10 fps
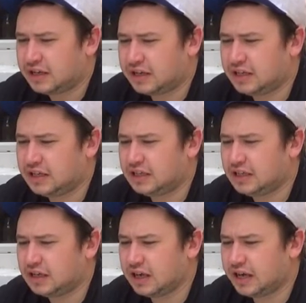
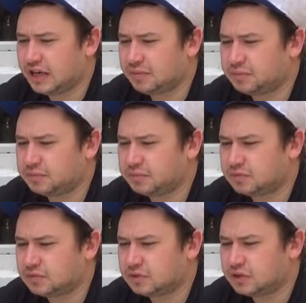He
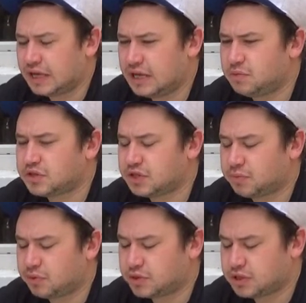was
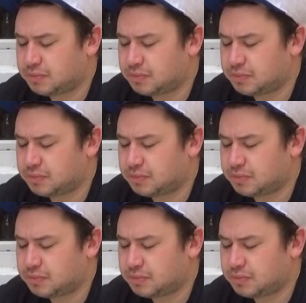supposed